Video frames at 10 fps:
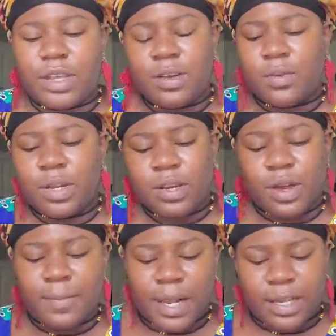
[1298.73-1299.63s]
Well, you know
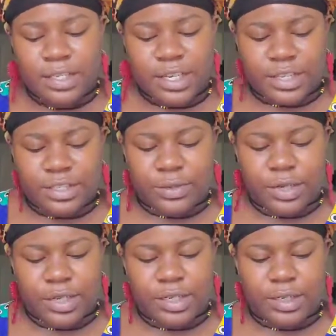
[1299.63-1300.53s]
what? I'm not going to change the
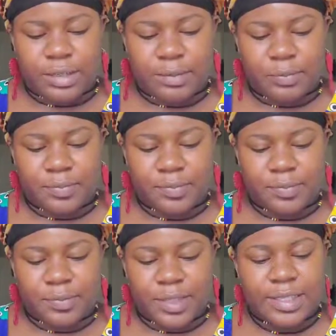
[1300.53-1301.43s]
order,
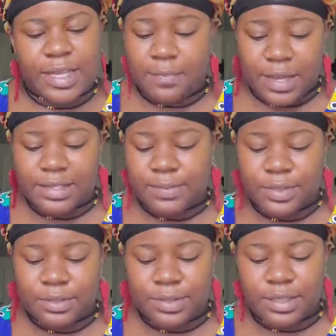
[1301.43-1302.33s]
because that makes
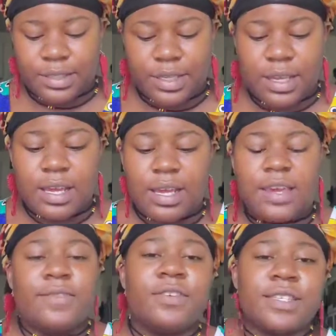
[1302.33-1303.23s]
absolute sense.
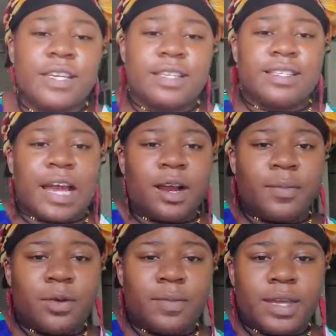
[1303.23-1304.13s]
If you see in the Tower
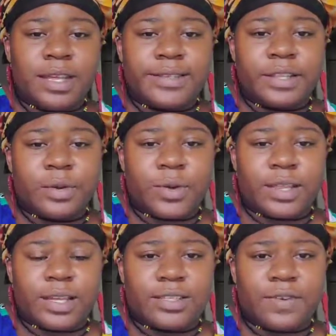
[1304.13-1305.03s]
moment, it's the Queen
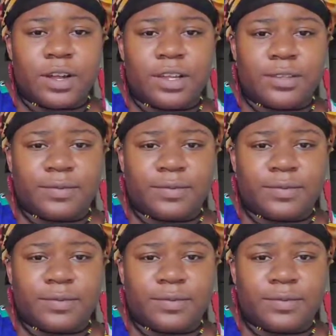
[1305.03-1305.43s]
that's falling.